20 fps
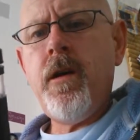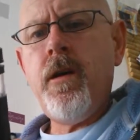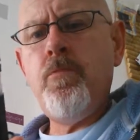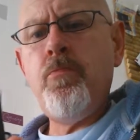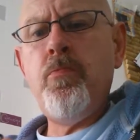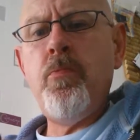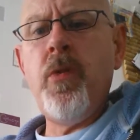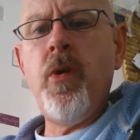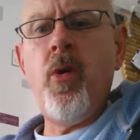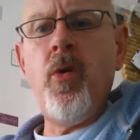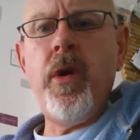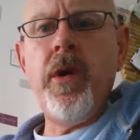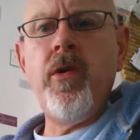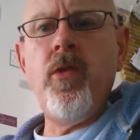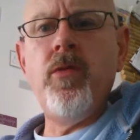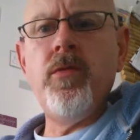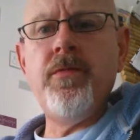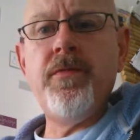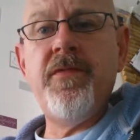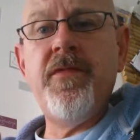But all in all,
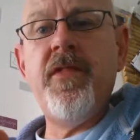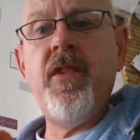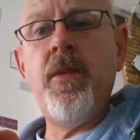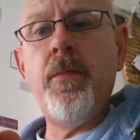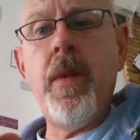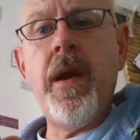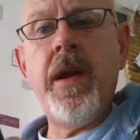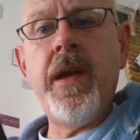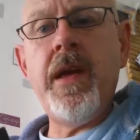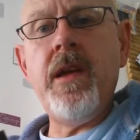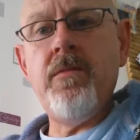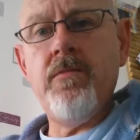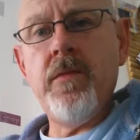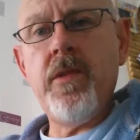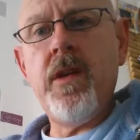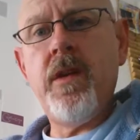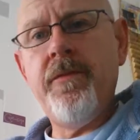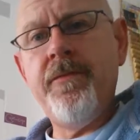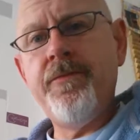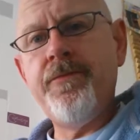for the money,
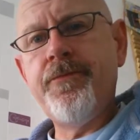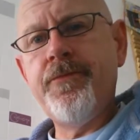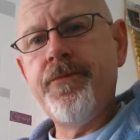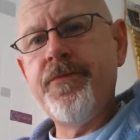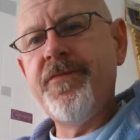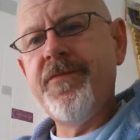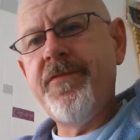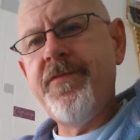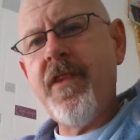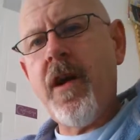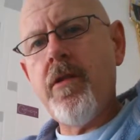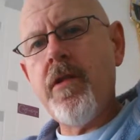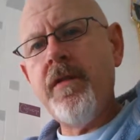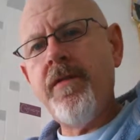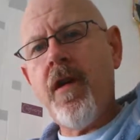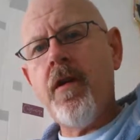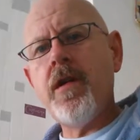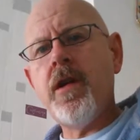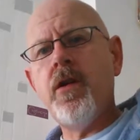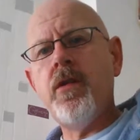very,
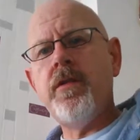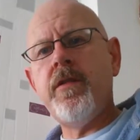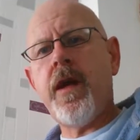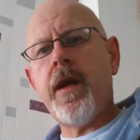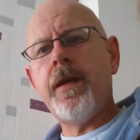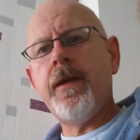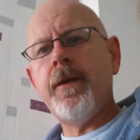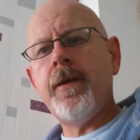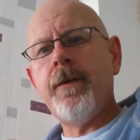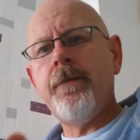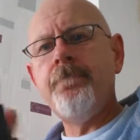very good tank.